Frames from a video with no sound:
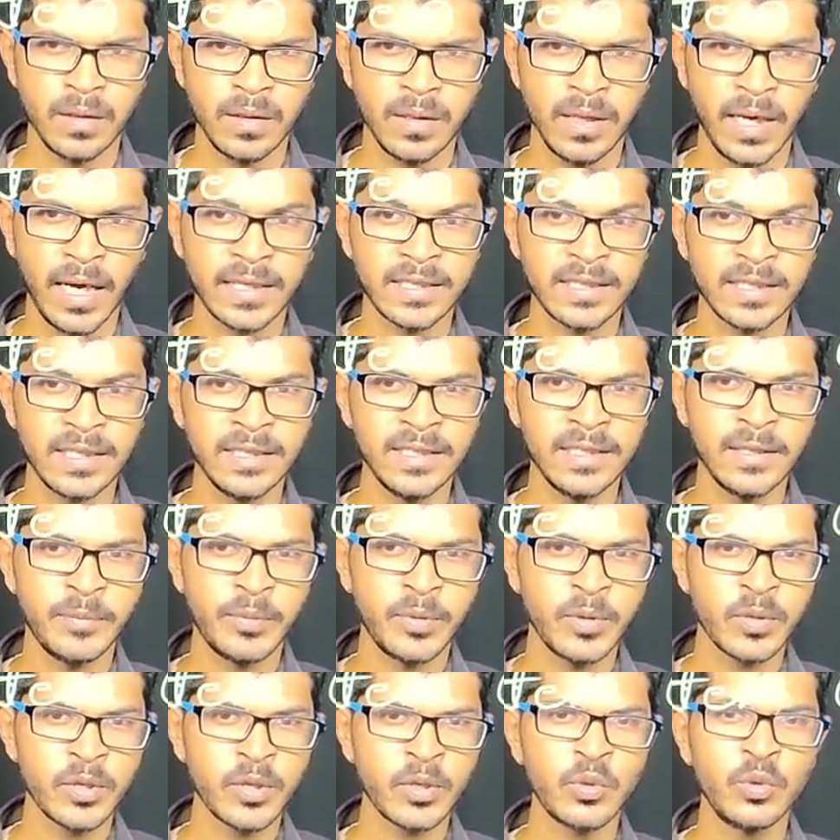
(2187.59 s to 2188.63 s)
Actually, the
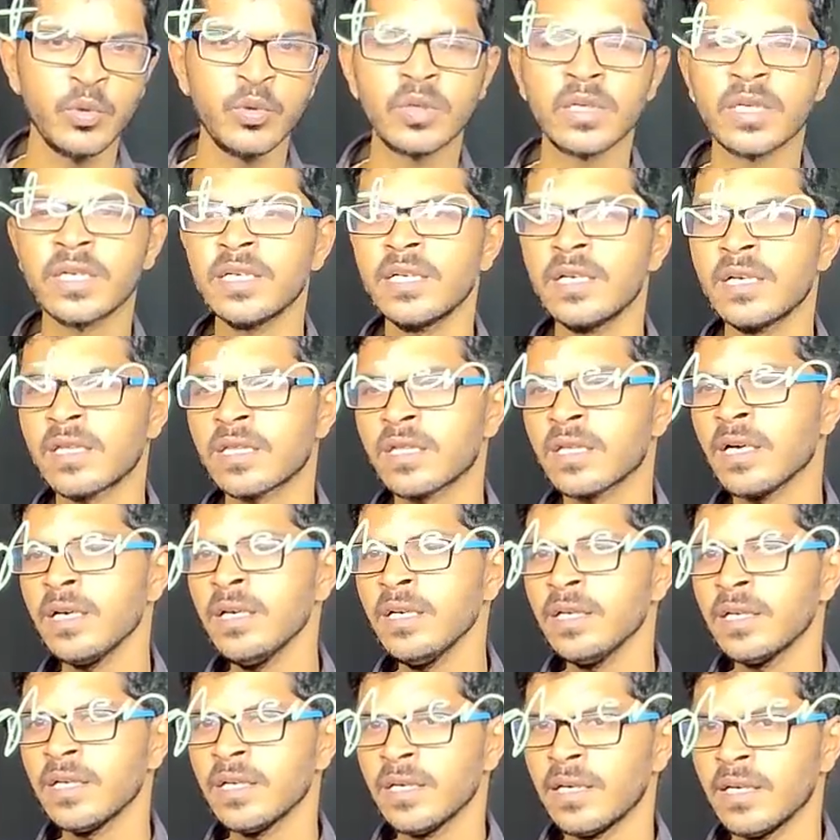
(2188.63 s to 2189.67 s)
person who treats
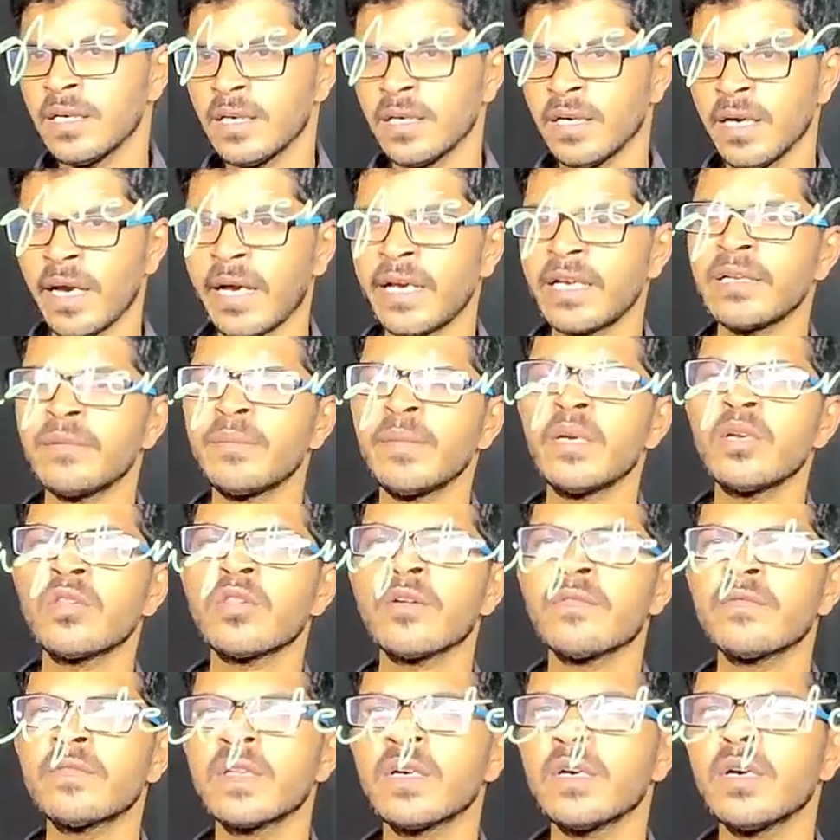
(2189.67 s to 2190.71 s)
the ailments
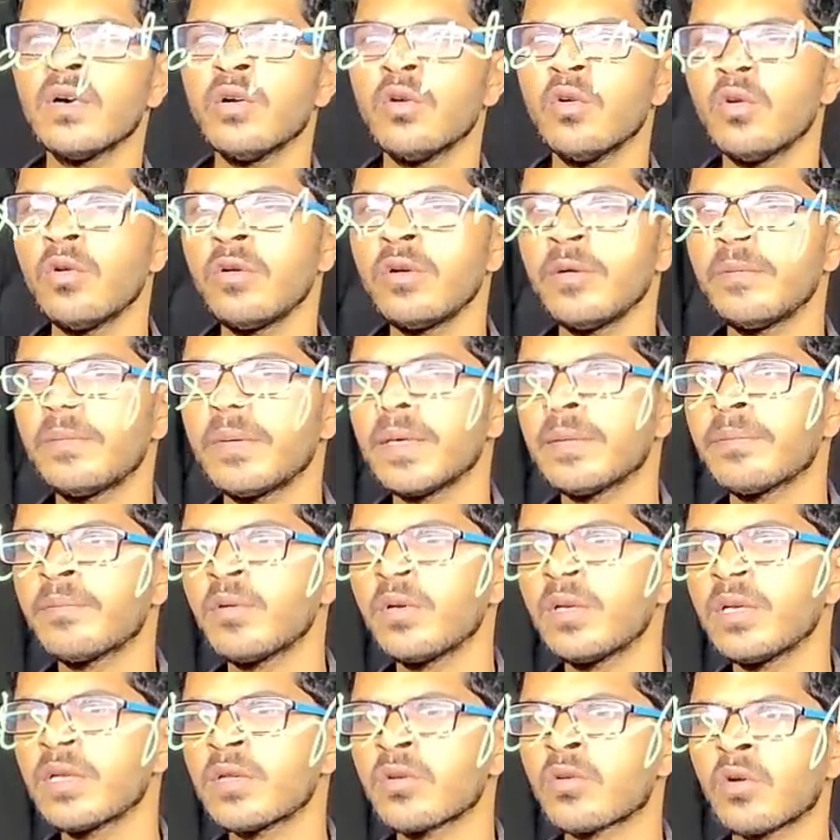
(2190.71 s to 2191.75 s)
of the old people
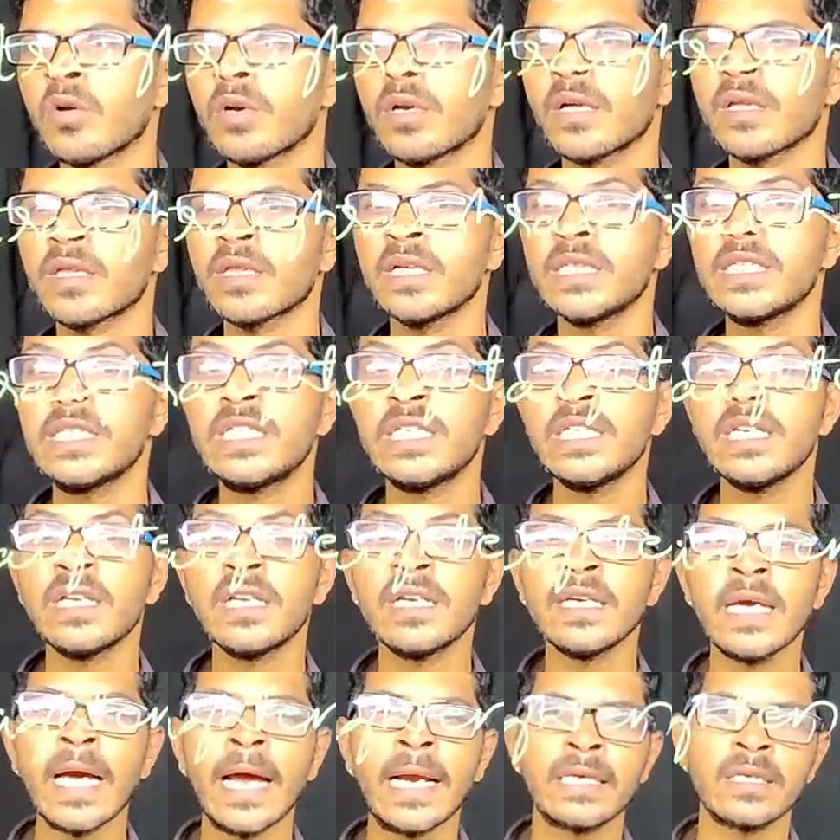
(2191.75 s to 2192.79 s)
is called as a
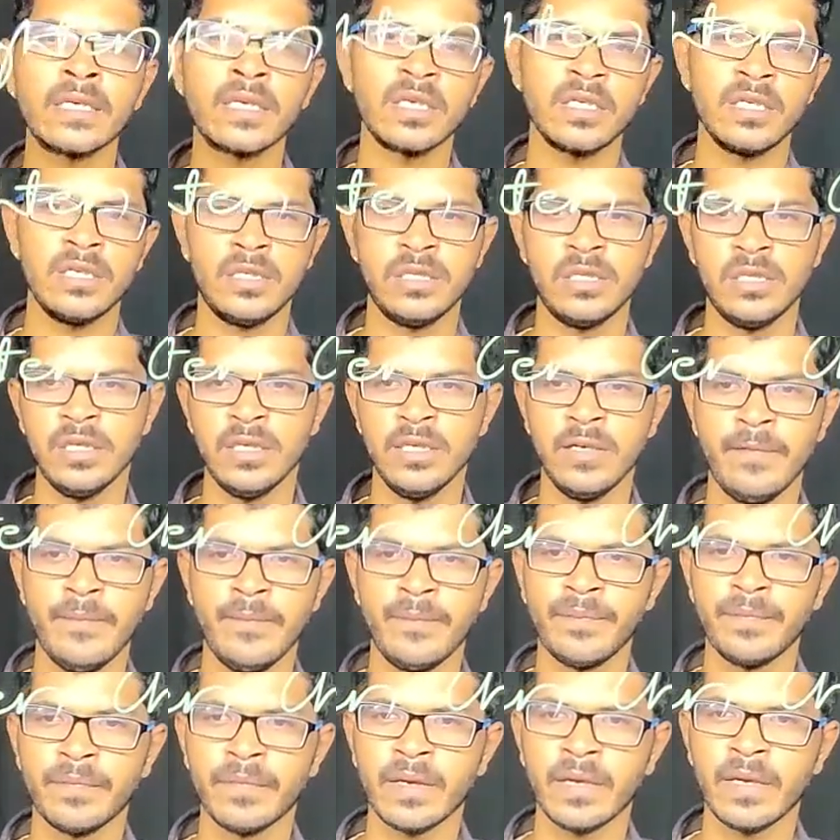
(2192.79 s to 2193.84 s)
geriatrician.
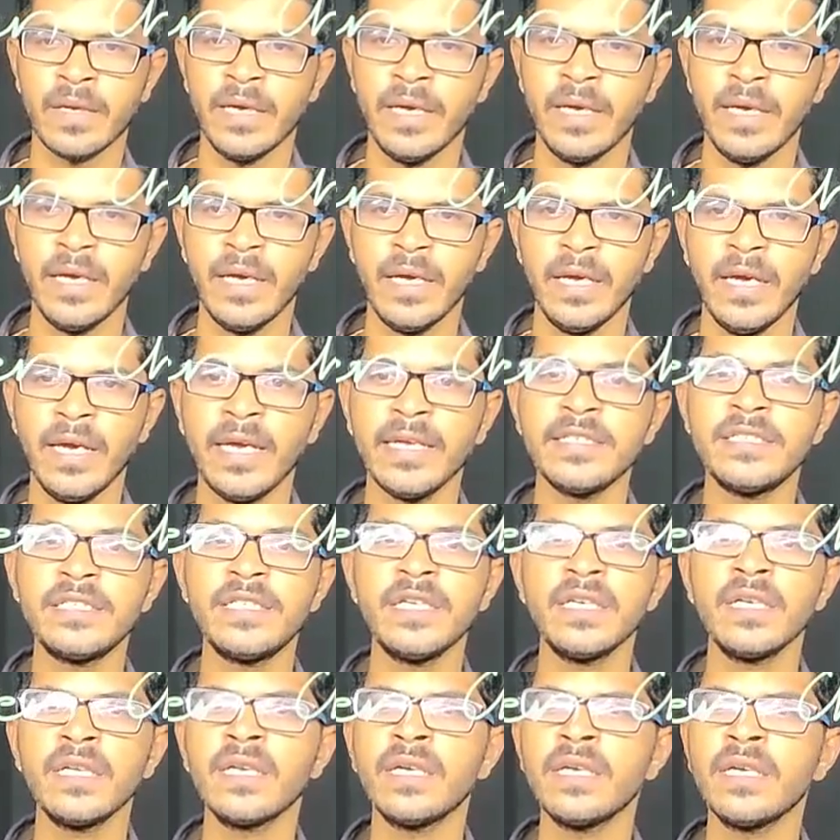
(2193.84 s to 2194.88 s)
A
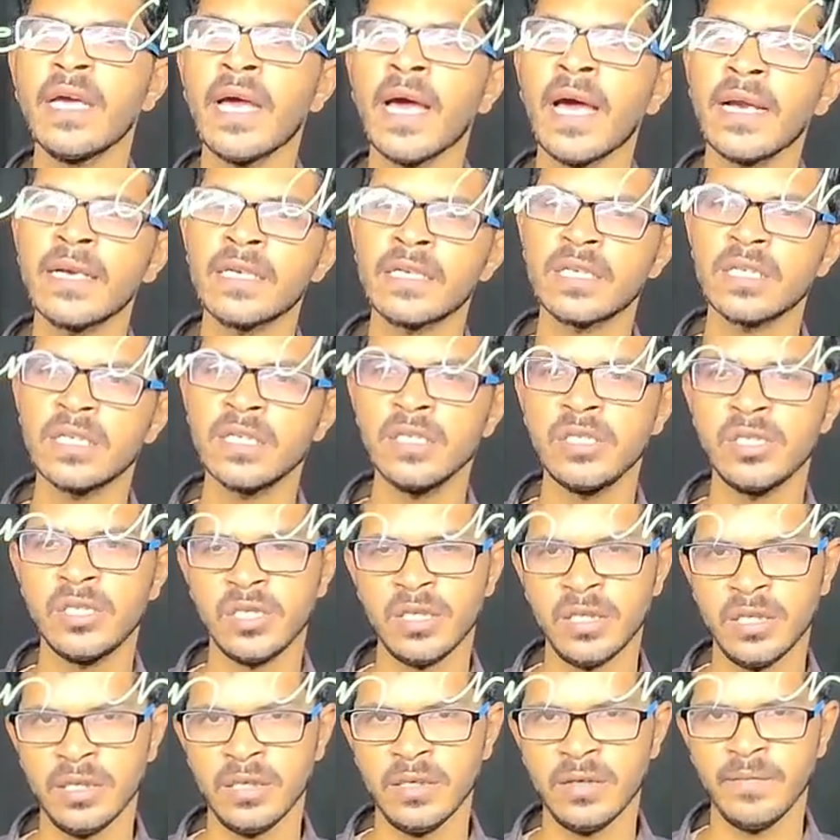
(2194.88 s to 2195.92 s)

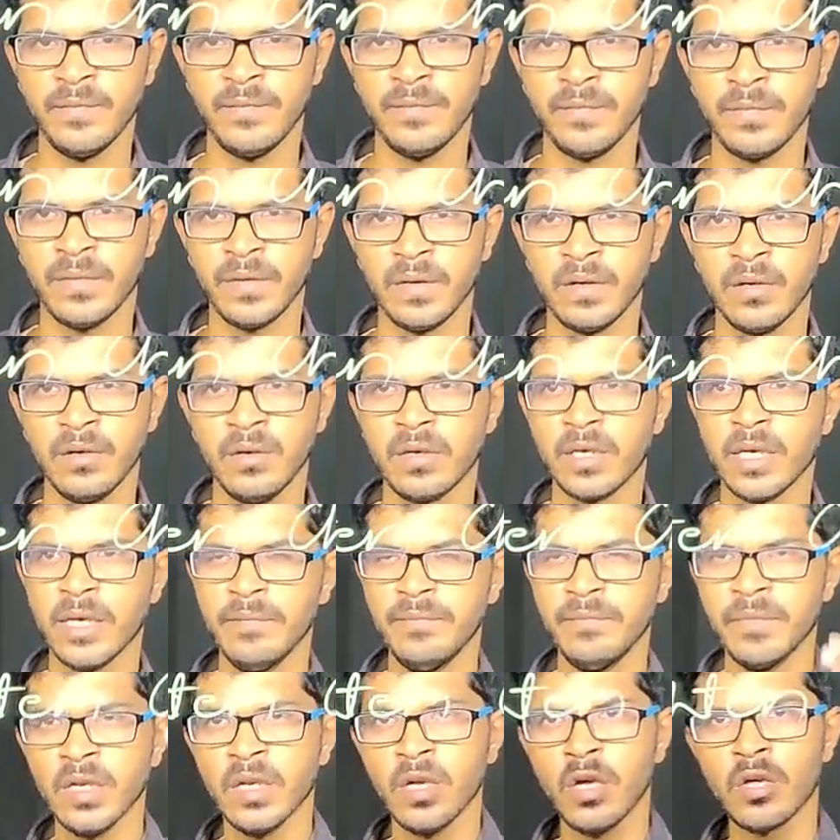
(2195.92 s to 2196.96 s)
geriatrician.
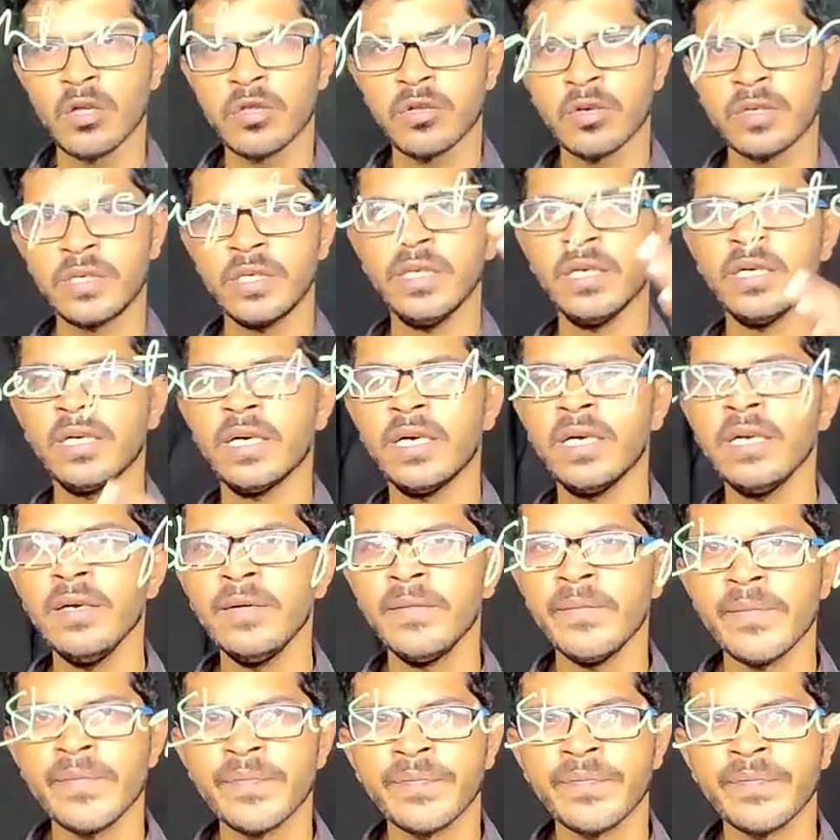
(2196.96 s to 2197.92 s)
Okay, so here